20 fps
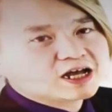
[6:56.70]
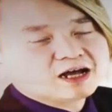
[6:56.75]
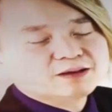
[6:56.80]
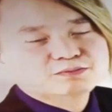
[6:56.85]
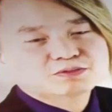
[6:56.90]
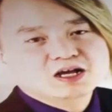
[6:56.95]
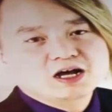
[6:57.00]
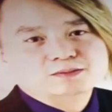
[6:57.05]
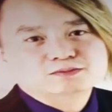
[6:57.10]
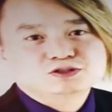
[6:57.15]

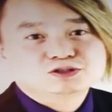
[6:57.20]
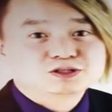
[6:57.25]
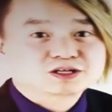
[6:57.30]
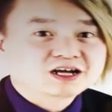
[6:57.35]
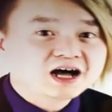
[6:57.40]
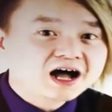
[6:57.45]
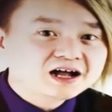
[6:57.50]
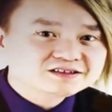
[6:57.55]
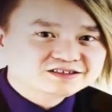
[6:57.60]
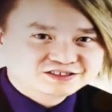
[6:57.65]
come come to the
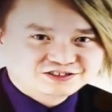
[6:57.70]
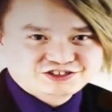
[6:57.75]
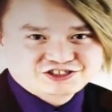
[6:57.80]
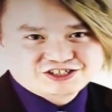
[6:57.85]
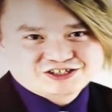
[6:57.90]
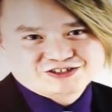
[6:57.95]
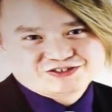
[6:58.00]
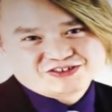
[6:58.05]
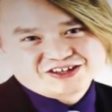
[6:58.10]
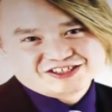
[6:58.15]
content
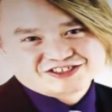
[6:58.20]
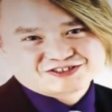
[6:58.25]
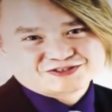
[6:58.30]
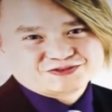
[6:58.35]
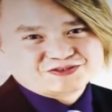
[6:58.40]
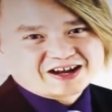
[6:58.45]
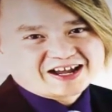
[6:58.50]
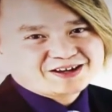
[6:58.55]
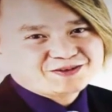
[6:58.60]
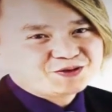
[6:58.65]

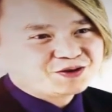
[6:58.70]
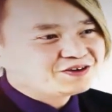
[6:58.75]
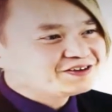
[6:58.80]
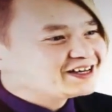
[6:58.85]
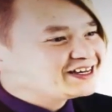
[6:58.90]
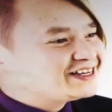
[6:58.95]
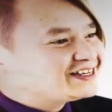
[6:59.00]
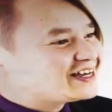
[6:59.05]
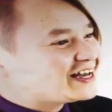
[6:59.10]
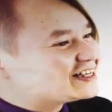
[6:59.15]
generation, right?
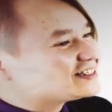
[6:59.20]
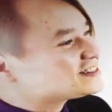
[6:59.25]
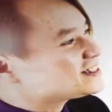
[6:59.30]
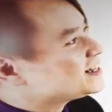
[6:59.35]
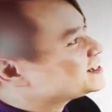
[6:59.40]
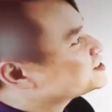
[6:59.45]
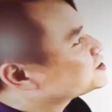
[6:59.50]
Well, he has